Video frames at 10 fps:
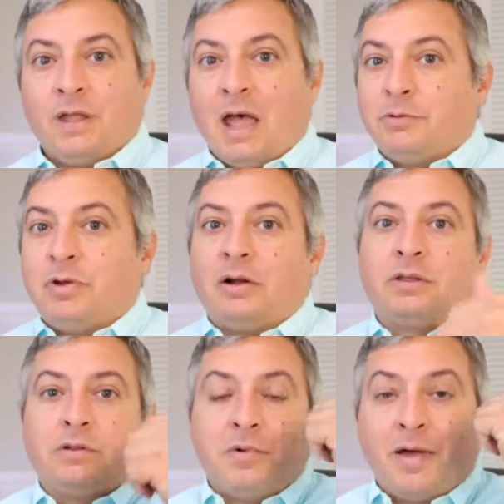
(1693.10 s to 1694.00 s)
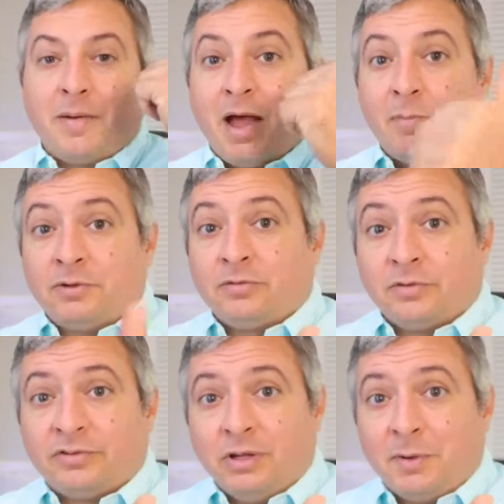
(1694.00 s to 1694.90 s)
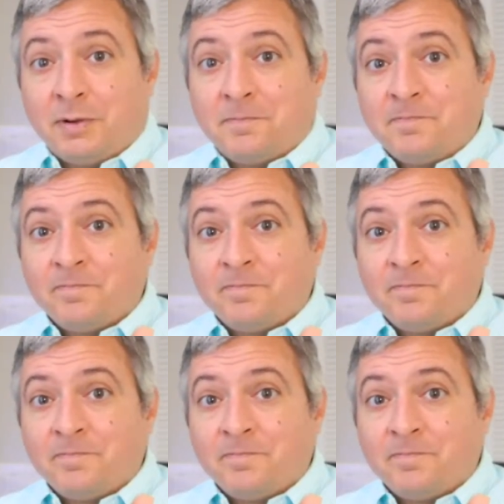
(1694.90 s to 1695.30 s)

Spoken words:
I would talk to them about how much they're sleeping,